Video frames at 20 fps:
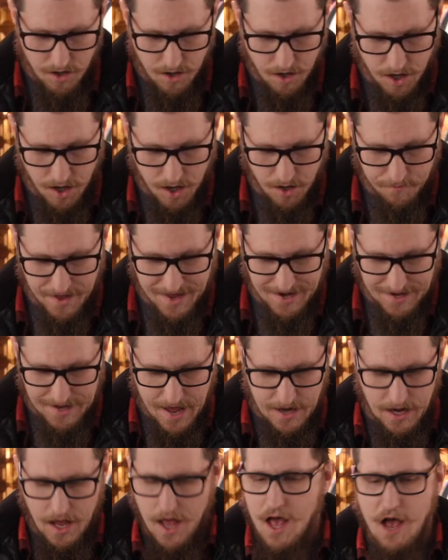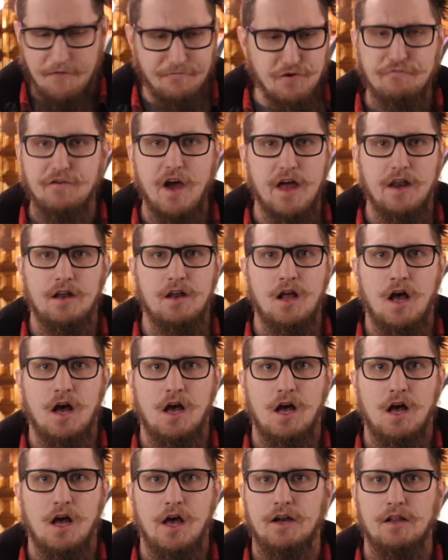And again, if you've got
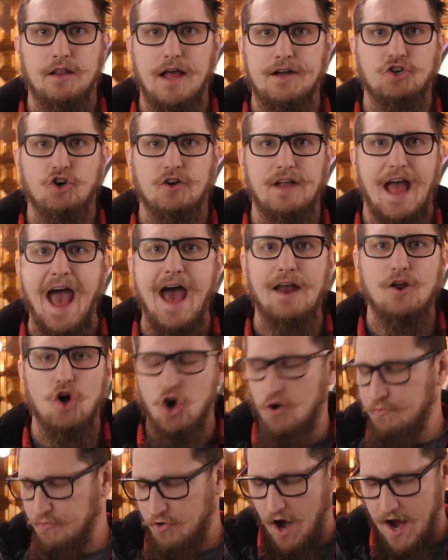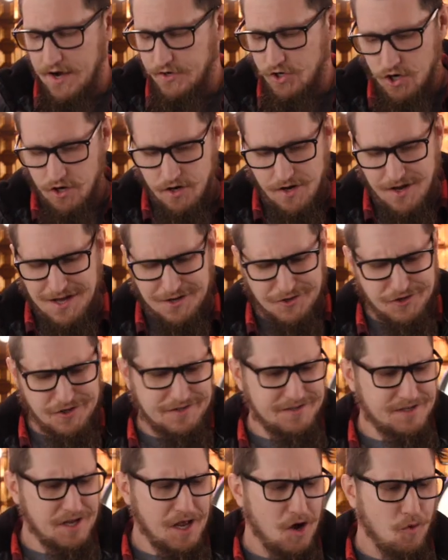an electric at-home grinder,
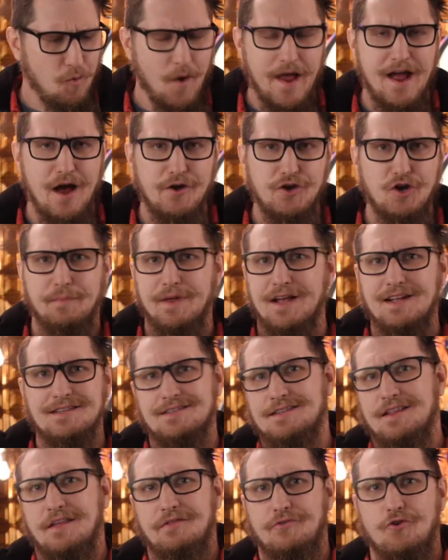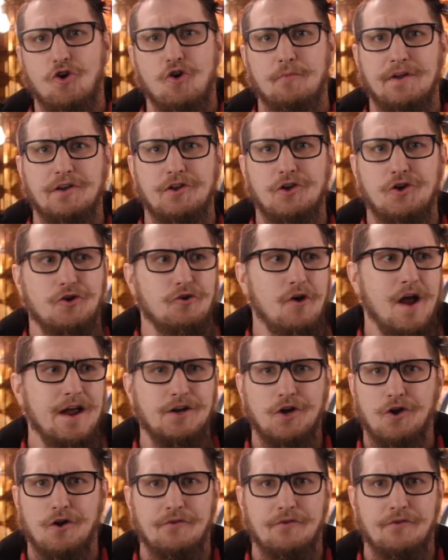just weigh out your beans and then throw them into your grinder